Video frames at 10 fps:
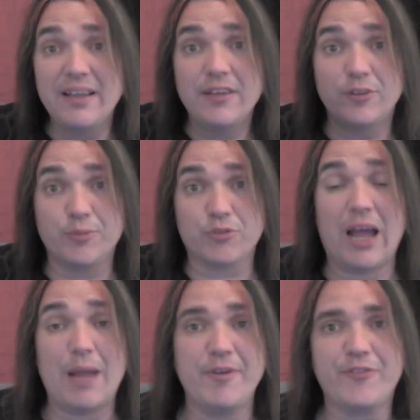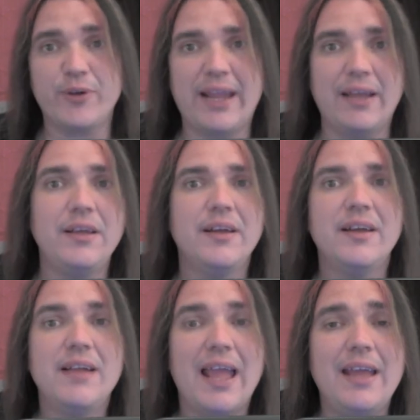Subscribe if you can,
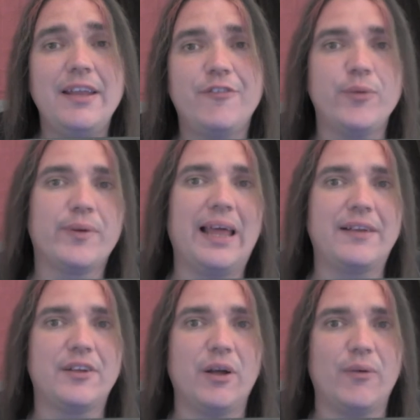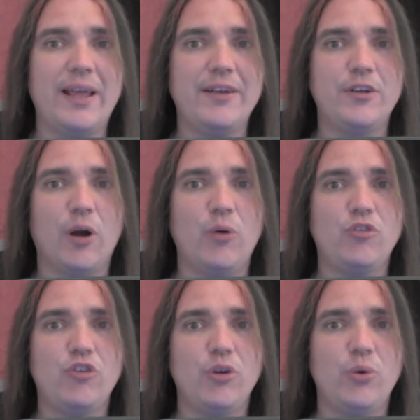and if you would like to donate, go
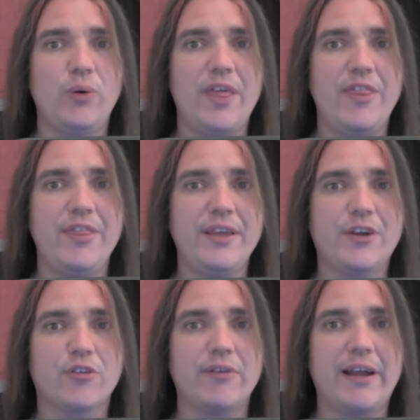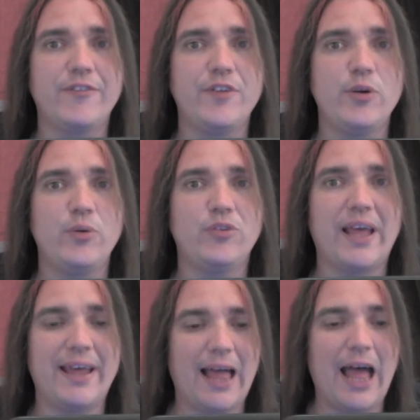to
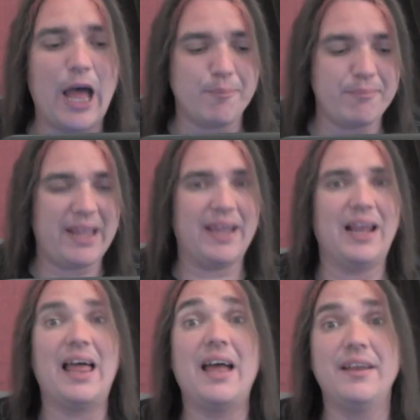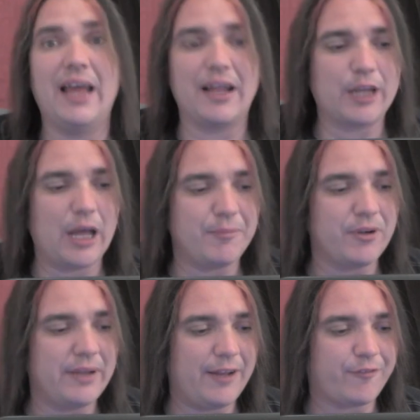thecorrectviews@hotmail.com.
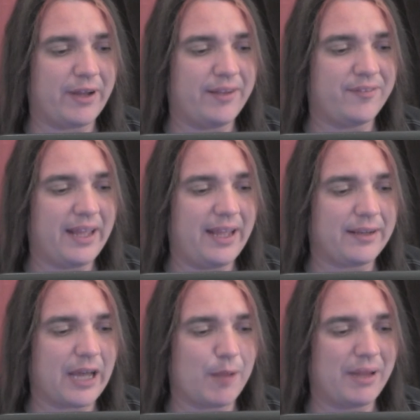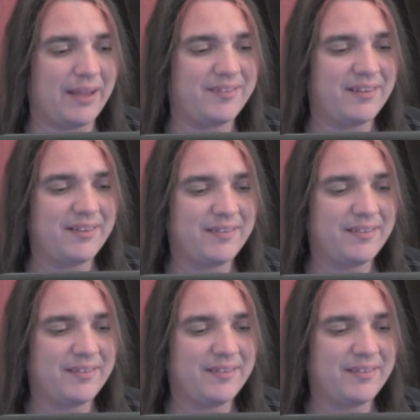Good night, friends, and God bless.